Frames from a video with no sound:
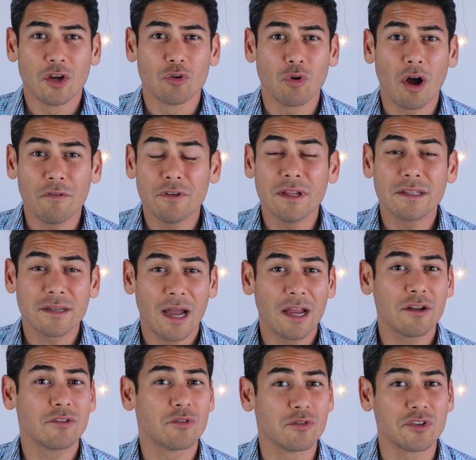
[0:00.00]
you're often
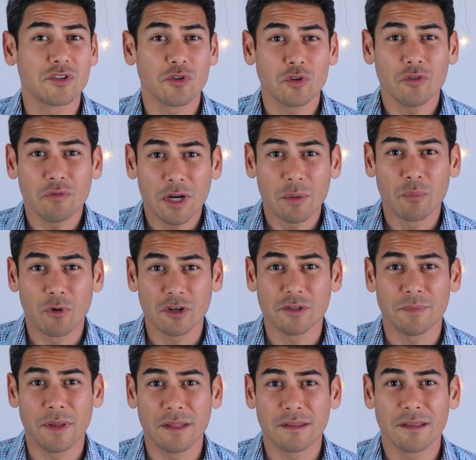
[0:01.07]
entitled to a certain
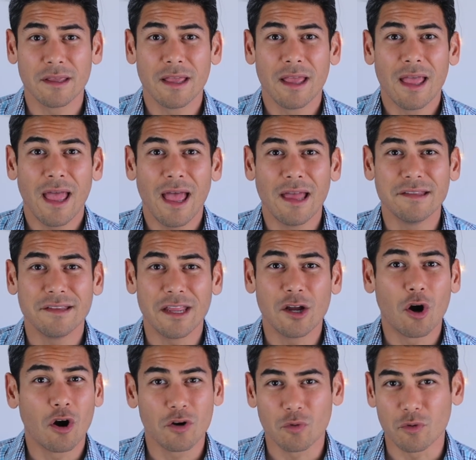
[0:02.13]
reimbursement as a
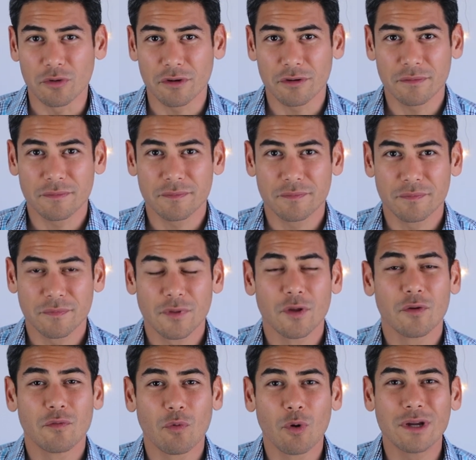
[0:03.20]
cardholder.
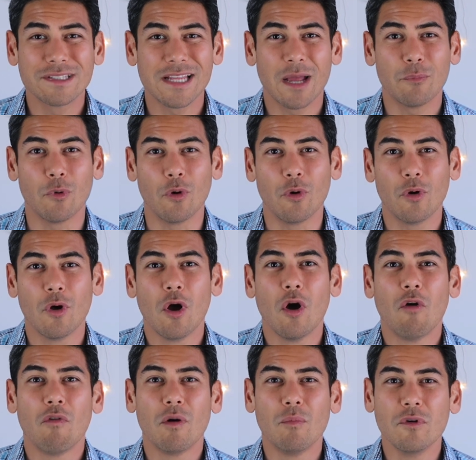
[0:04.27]
For example,
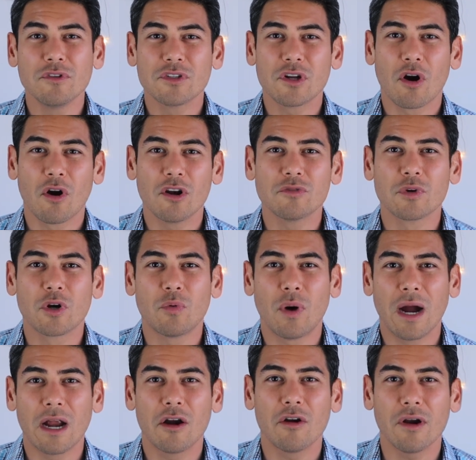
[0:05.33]
while most cards
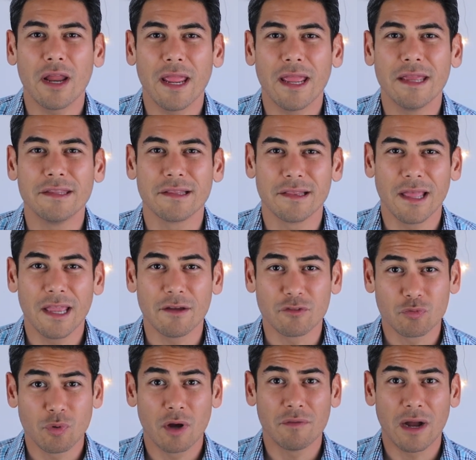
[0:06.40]
require a delay of
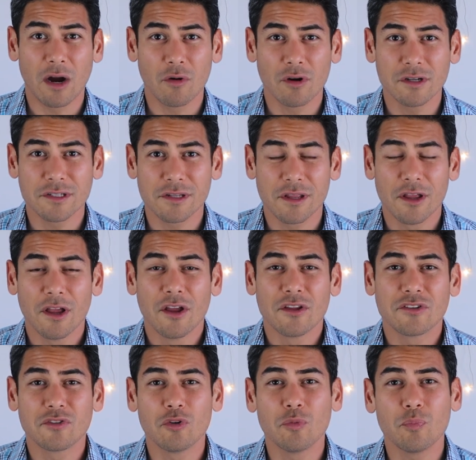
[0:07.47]
12 hours,
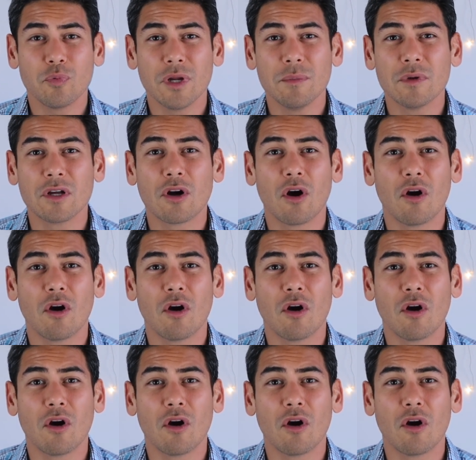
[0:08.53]
certain premium